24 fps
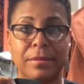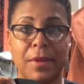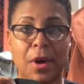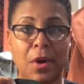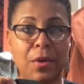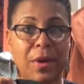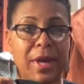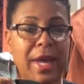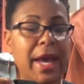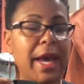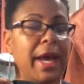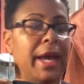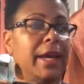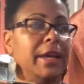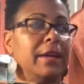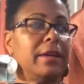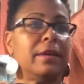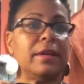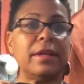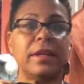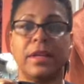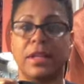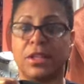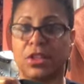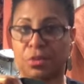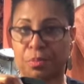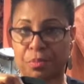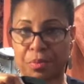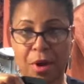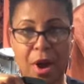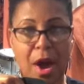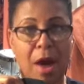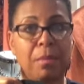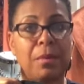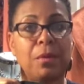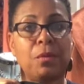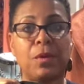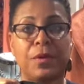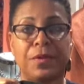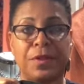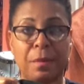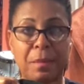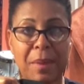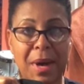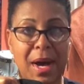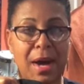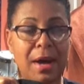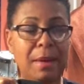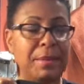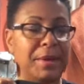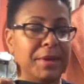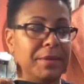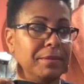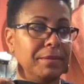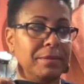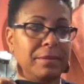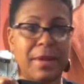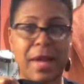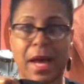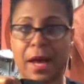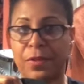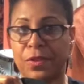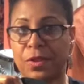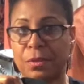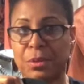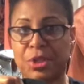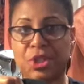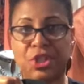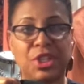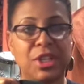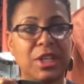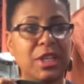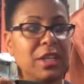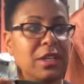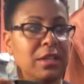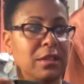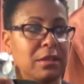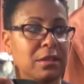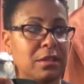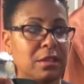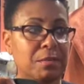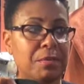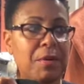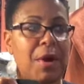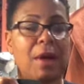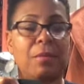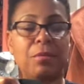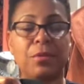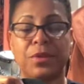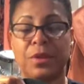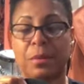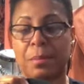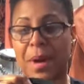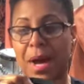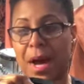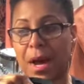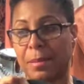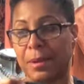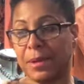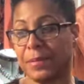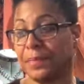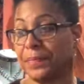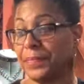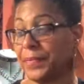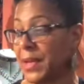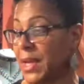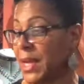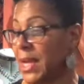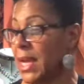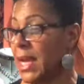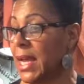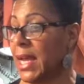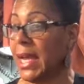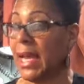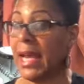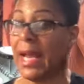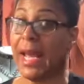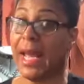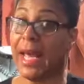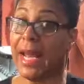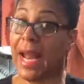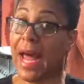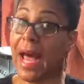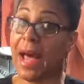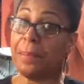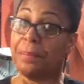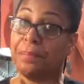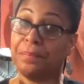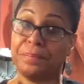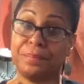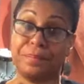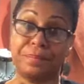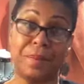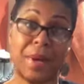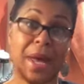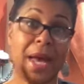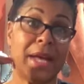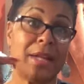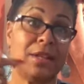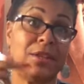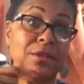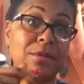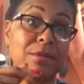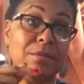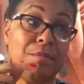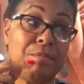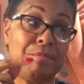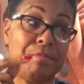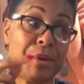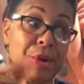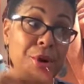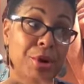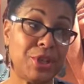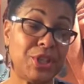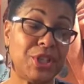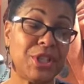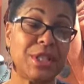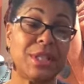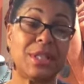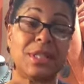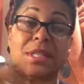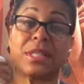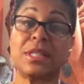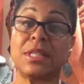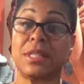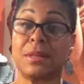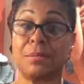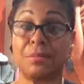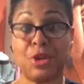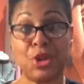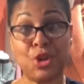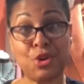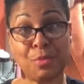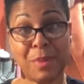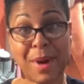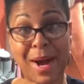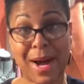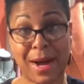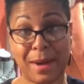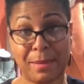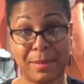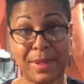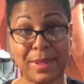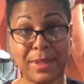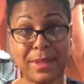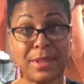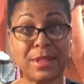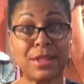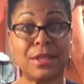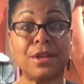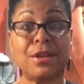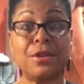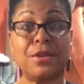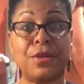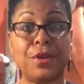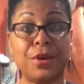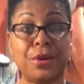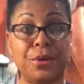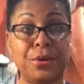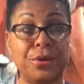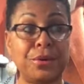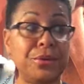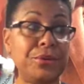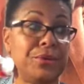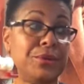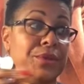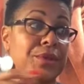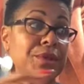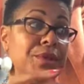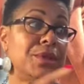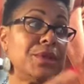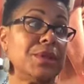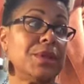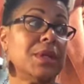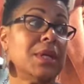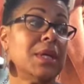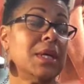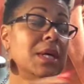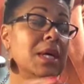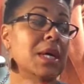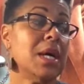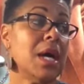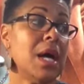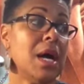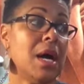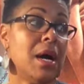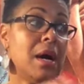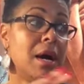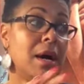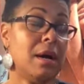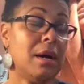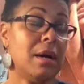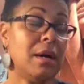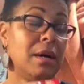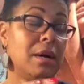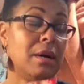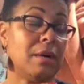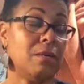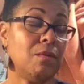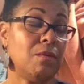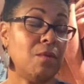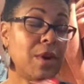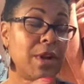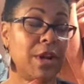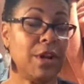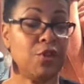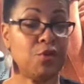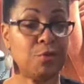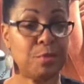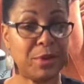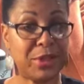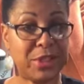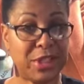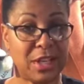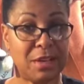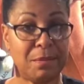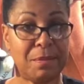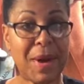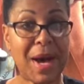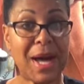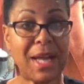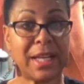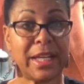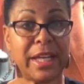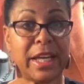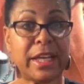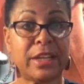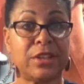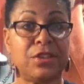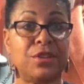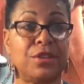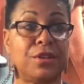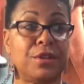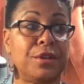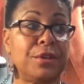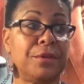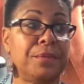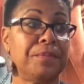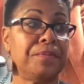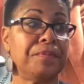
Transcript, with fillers: okay? It's a problem with the bobbin, not the machine. It's a problem with the bobbin. And I had purchased some new bobbins, those 100% um, uh, polyester